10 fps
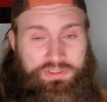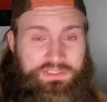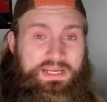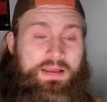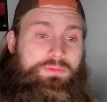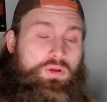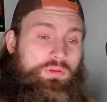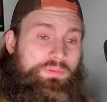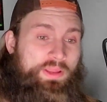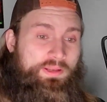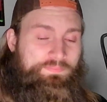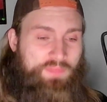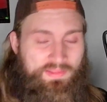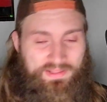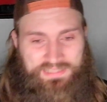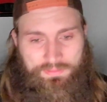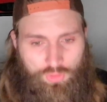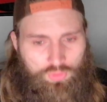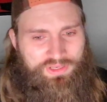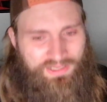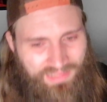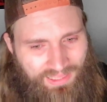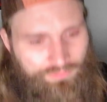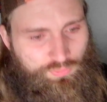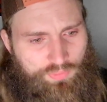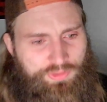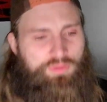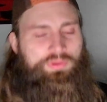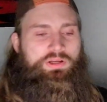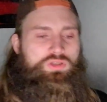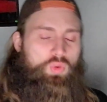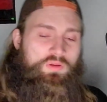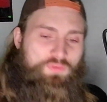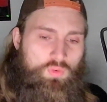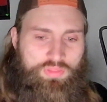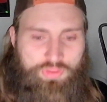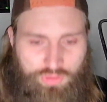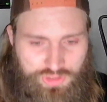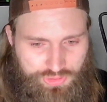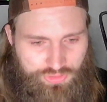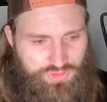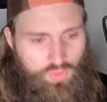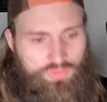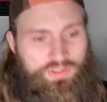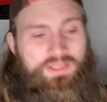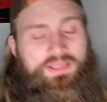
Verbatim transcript: Tom Nolan, man? I like Tom Nolan a lot. What are we doing here? 24 to 32 years old.